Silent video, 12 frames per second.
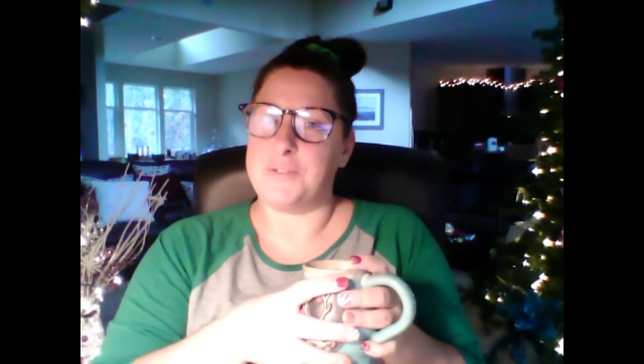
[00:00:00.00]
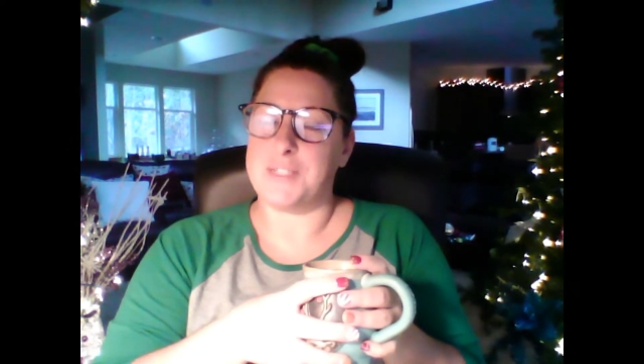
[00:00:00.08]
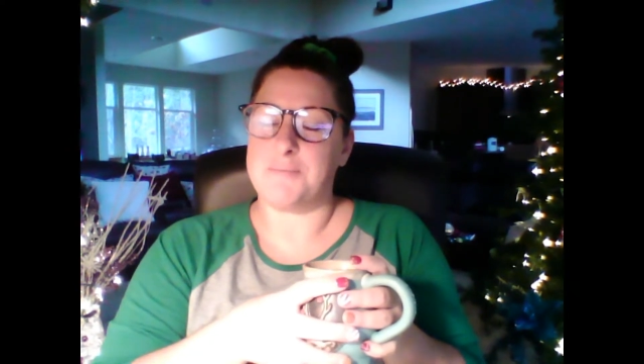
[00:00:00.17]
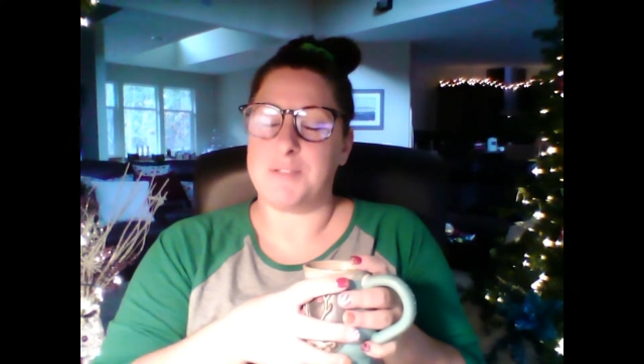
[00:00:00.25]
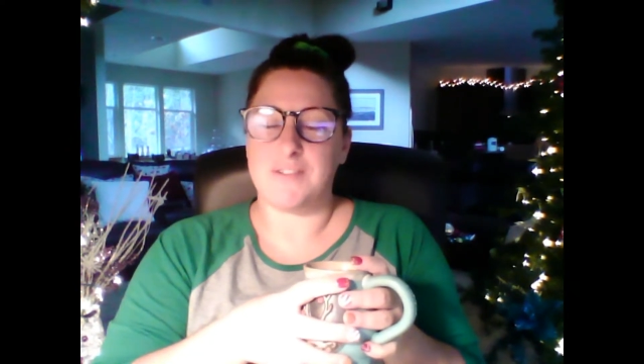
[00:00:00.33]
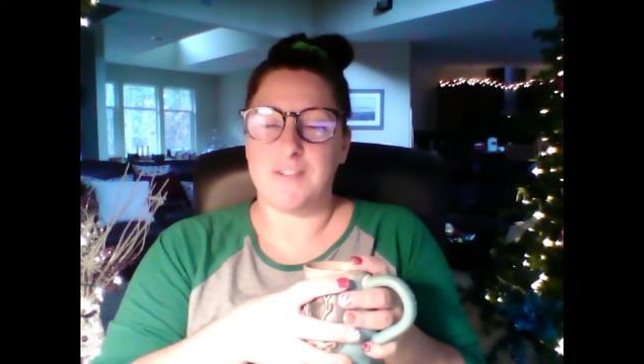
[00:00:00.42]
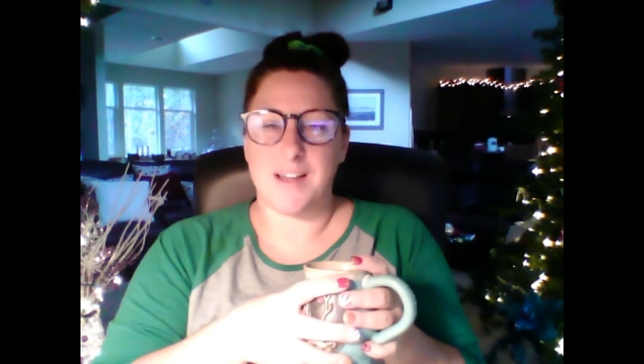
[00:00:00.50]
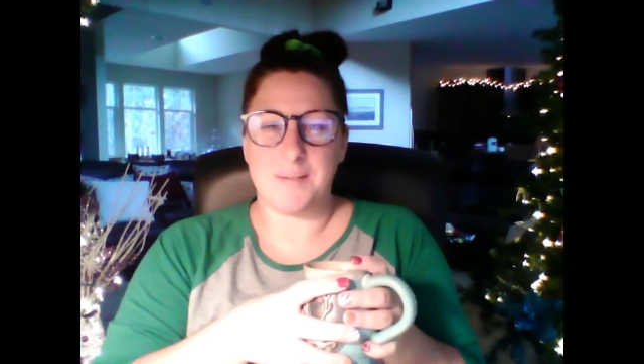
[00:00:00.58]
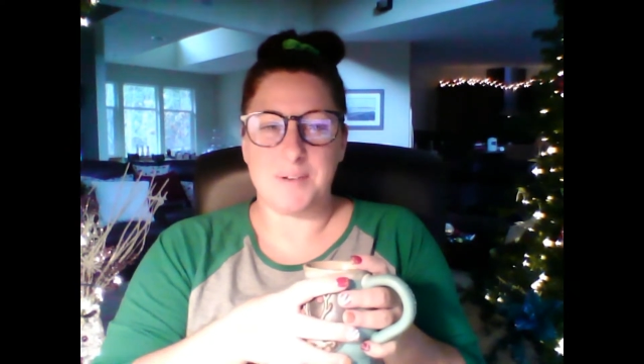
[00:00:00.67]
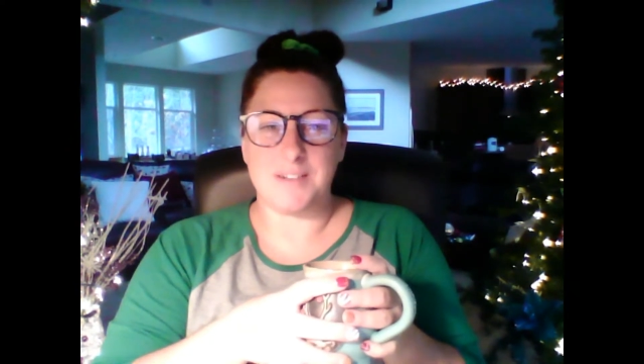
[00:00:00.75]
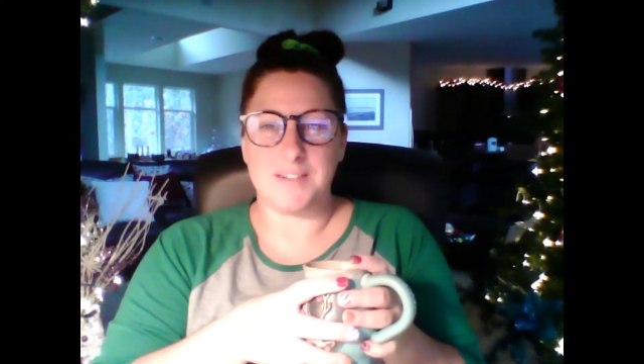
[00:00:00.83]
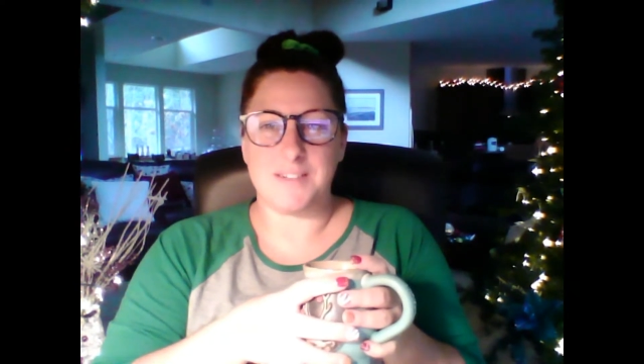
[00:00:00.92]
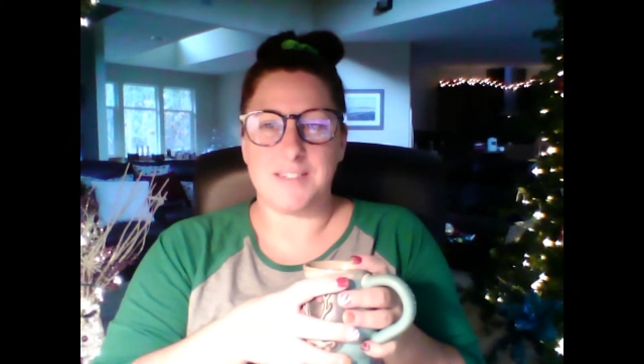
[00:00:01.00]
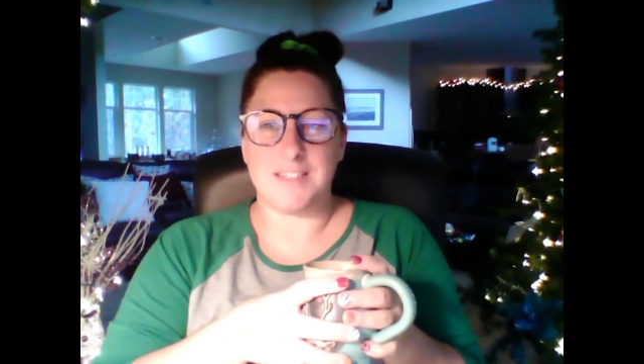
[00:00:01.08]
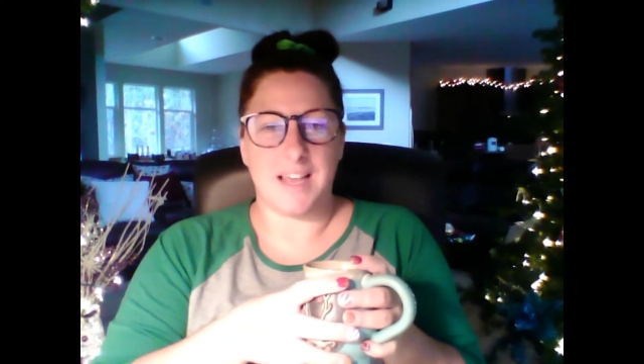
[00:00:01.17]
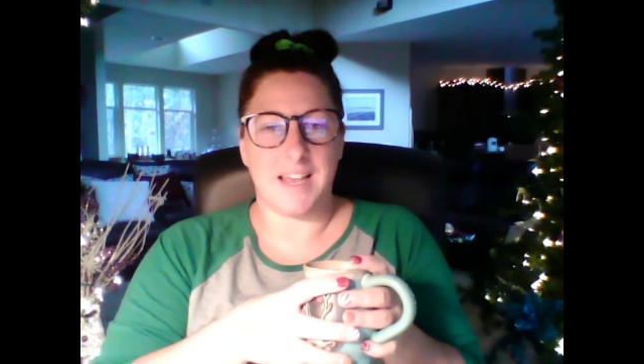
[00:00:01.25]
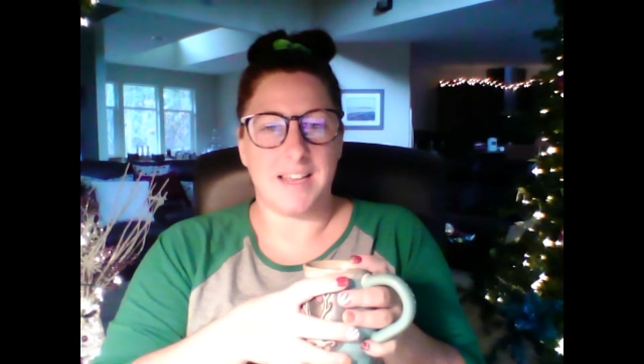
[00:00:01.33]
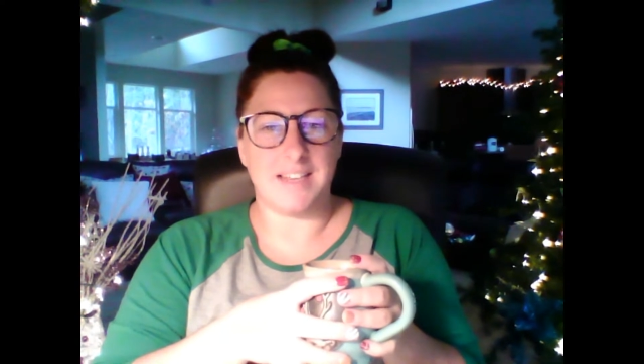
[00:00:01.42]
subscribers,
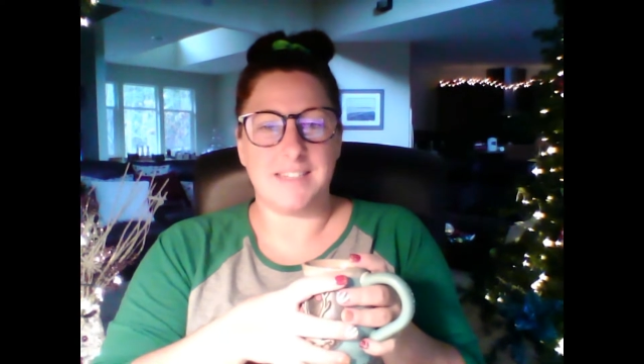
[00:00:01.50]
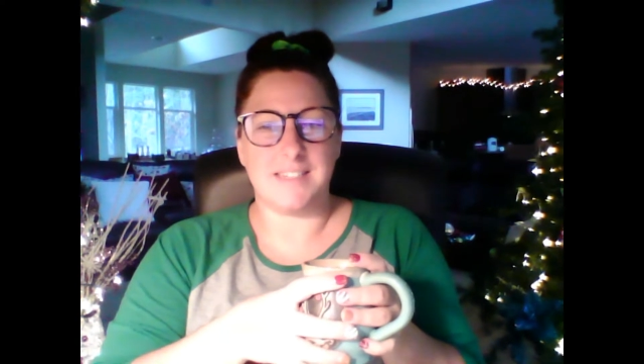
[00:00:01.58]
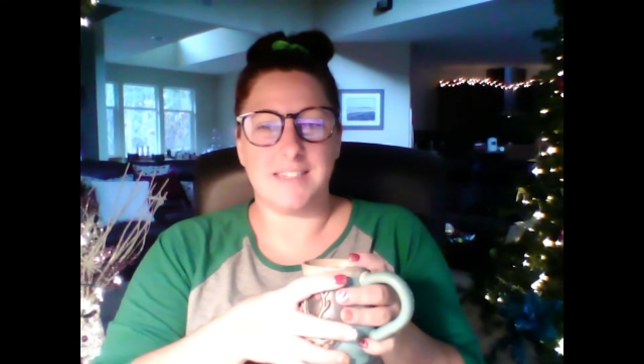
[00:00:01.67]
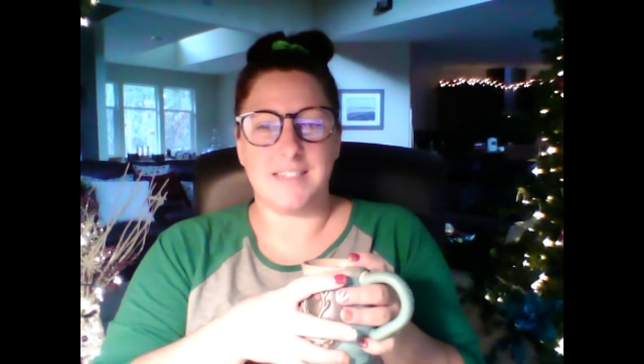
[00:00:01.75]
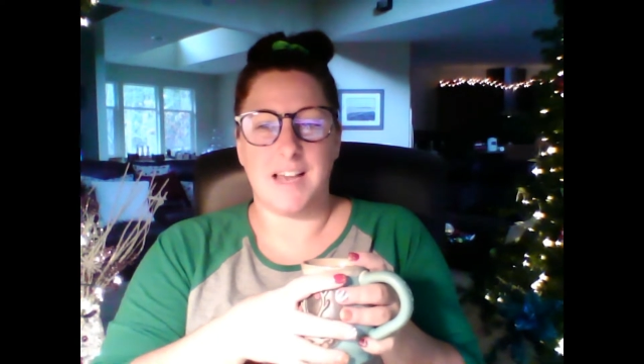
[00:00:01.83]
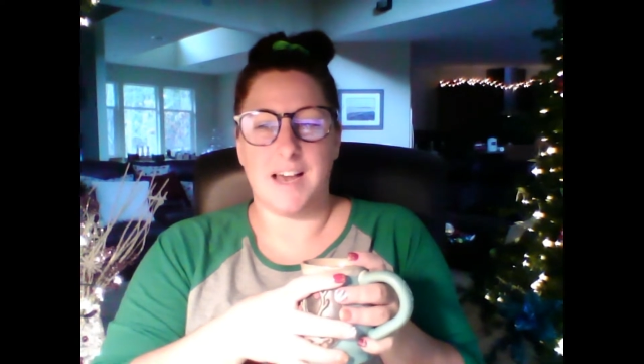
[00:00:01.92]
likes,